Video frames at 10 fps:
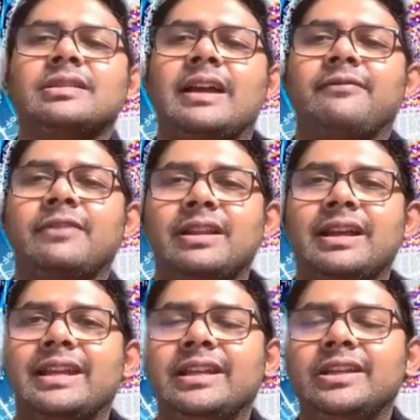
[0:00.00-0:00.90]
I felt like
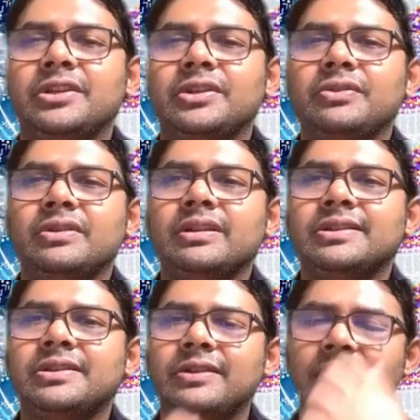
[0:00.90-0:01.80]
I need to do this
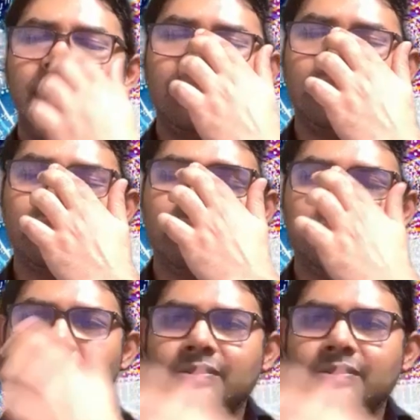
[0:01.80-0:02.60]
today. So